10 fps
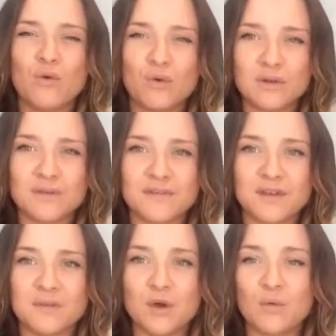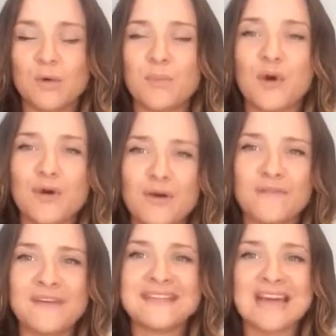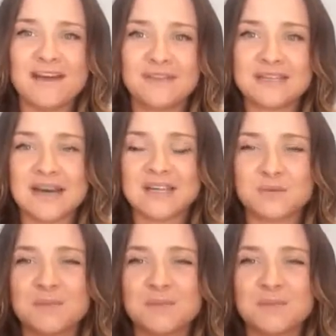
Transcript: all of them were perfect avatars,